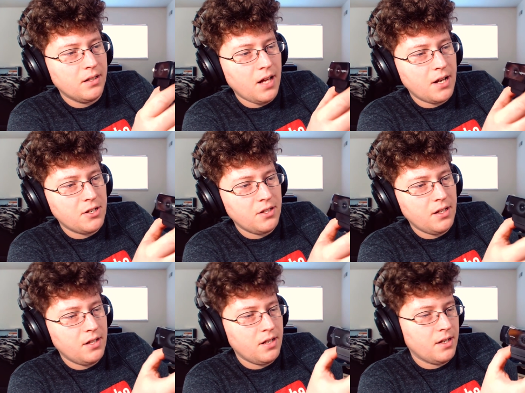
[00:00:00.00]

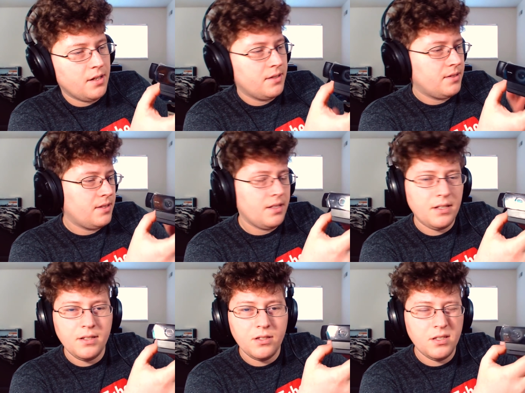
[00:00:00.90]

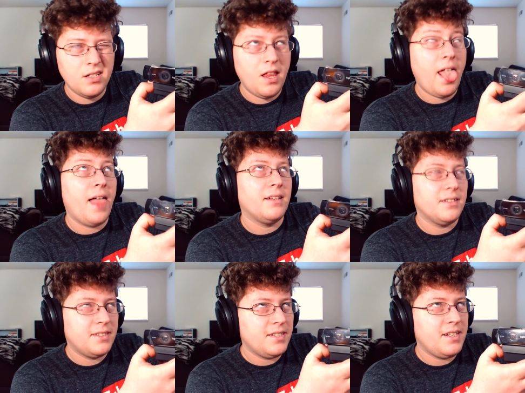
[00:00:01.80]

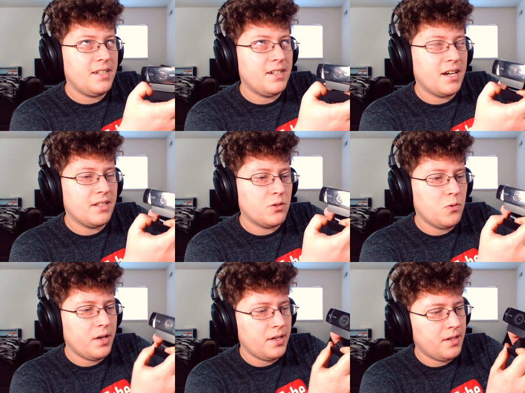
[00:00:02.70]
C920